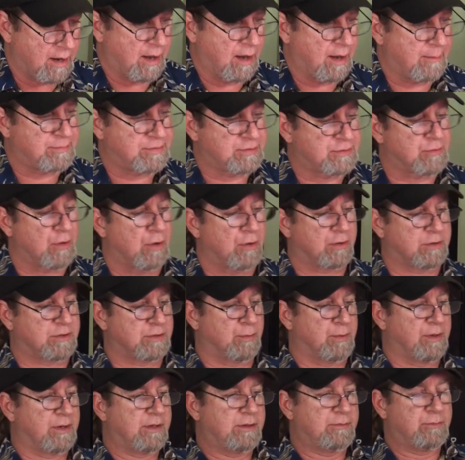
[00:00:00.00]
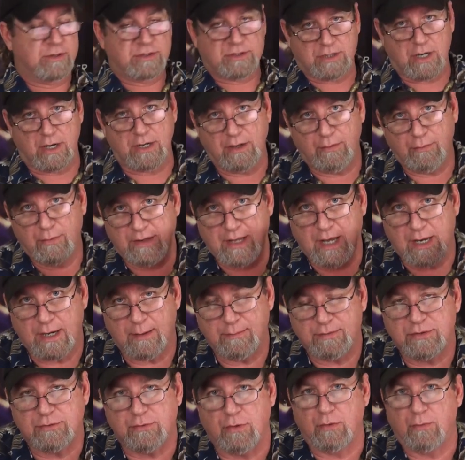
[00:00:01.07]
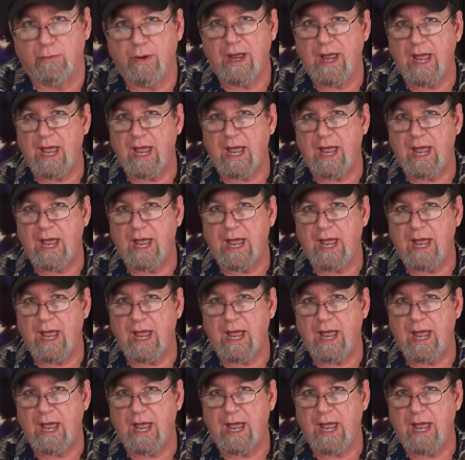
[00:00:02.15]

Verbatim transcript: upstroke. So we're, we're starting with that upstroke. What